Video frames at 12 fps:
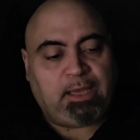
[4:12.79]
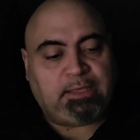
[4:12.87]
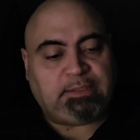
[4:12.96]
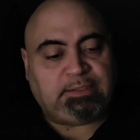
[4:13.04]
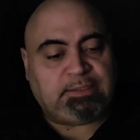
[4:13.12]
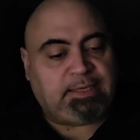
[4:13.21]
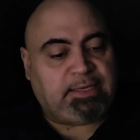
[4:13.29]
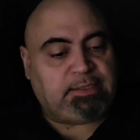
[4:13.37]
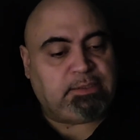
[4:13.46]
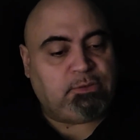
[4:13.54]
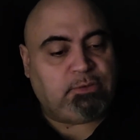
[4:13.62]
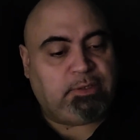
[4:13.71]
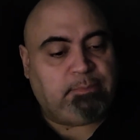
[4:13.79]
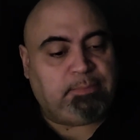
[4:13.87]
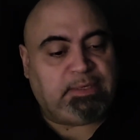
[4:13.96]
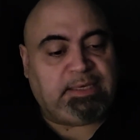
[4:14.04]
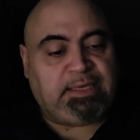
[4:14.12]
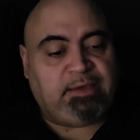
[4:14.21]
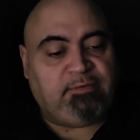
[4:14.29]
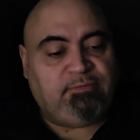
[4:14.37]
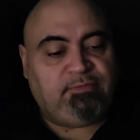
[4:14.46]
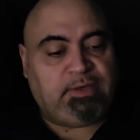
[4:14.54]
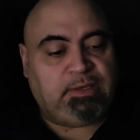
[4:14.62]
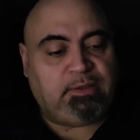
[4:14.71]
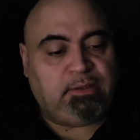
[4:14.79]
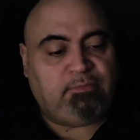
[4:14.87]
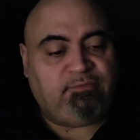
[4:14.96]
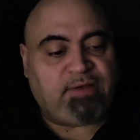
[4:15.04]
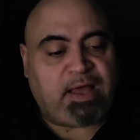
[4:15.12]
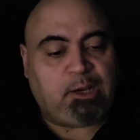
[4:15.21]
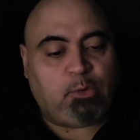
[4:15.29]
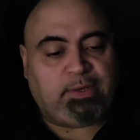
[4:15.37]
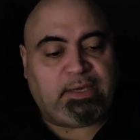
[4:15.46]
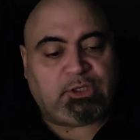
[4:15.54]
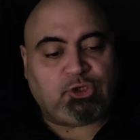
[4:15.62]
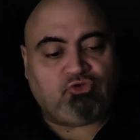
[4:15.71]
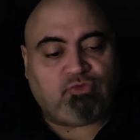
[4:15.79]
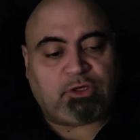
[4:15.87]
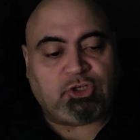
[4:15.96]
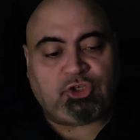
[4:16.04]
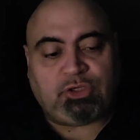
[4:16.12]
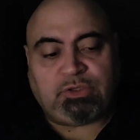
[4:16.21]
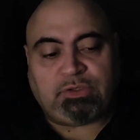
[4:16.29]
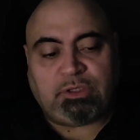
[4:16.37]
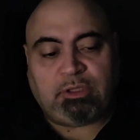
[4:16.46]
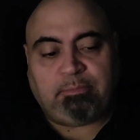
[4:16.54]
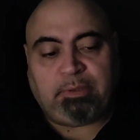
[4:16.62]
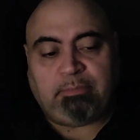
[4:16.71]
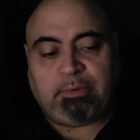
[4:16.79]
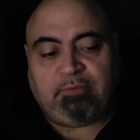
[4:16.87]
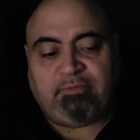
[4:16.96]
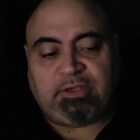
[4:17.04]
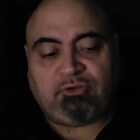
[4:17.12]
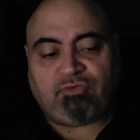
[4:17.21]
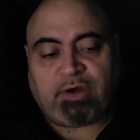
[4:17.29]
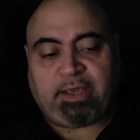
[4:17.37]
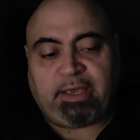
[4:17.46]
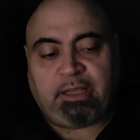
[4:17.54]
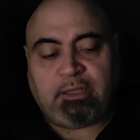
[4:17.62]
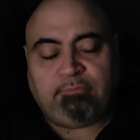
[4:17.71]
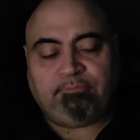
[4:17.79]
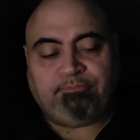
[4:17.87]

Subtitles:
and said to him, "Give the following instructions to the people of Israel.